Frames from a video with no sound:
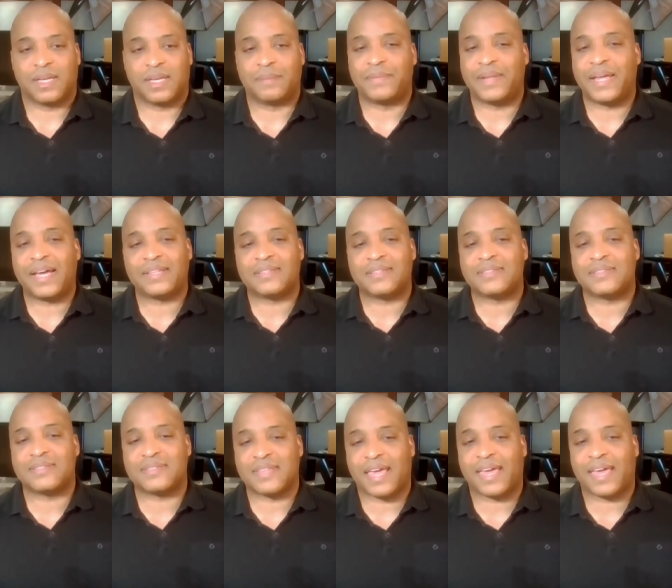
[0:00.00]
I'm yeah. not
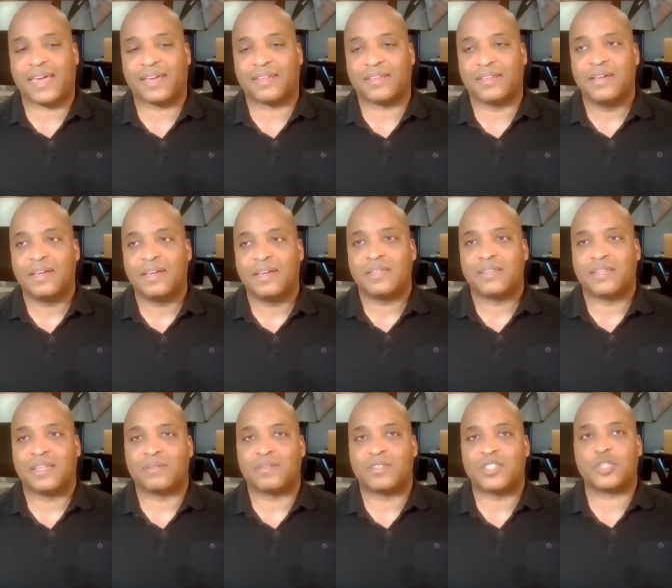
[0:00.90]
saying
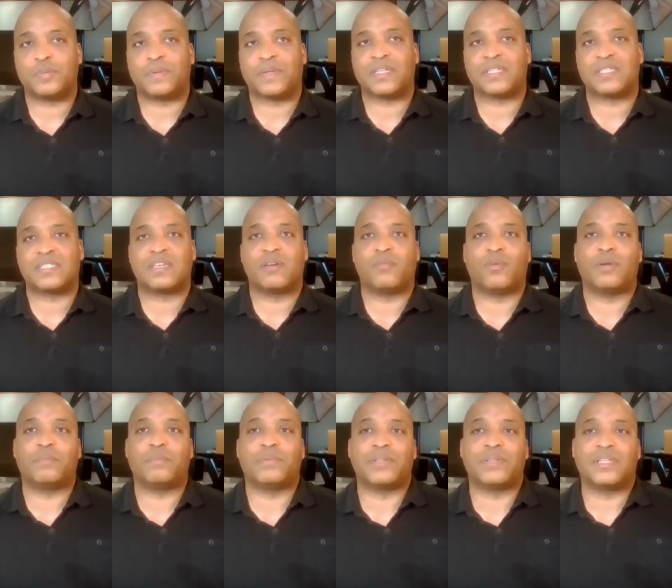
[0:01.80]
that just because
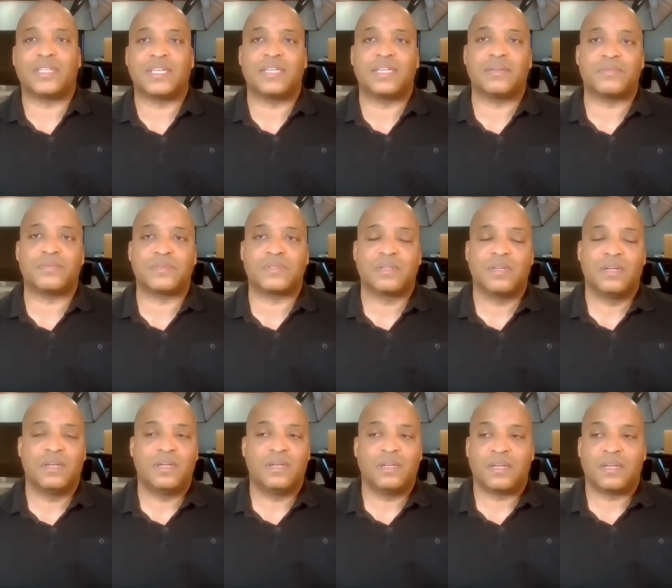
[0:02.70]
someone believes